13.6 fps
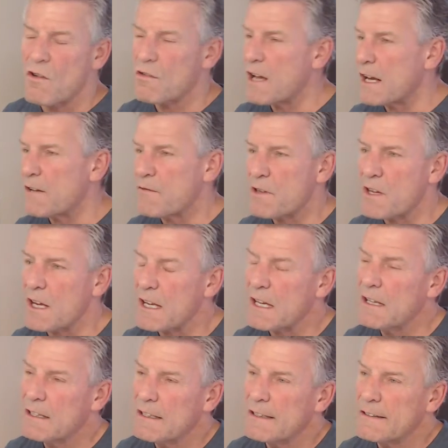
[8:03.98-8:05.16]
it all kind of a thing,
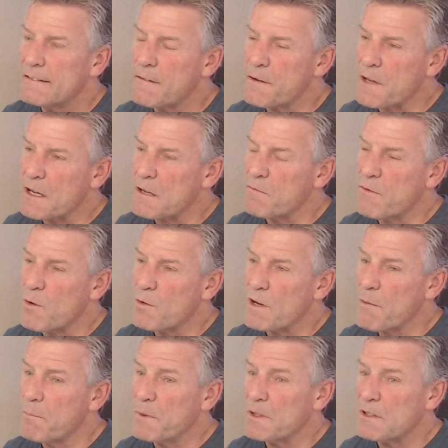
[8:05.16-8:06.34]
where they can phone
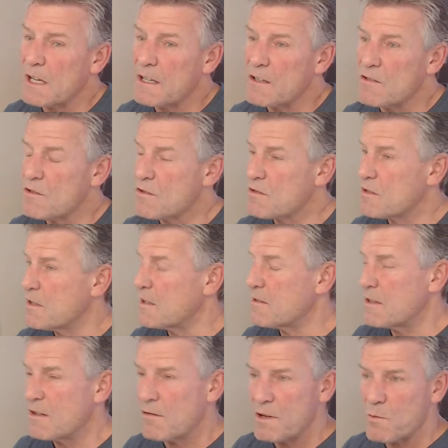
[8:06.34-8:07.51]
up and they can just
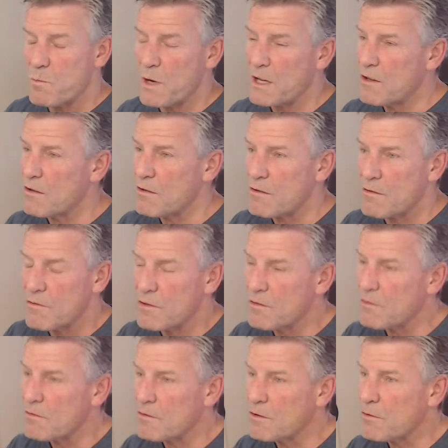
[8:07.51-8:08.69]
you pick your
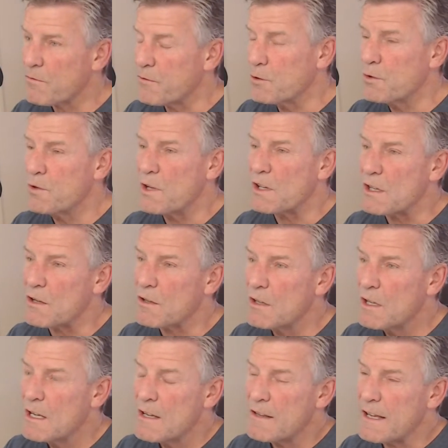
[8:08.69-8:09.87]
food, and
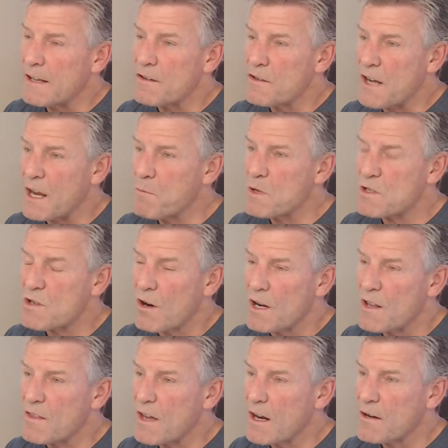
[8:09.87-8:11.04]
the entertainment's
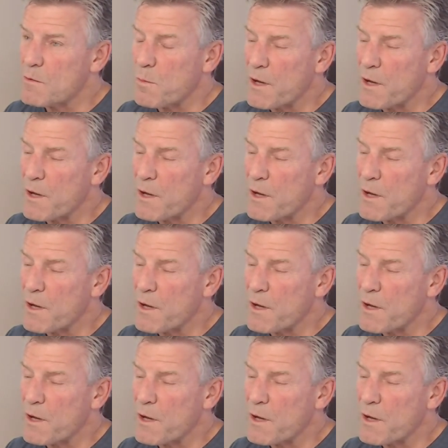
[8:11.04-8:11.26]
already there.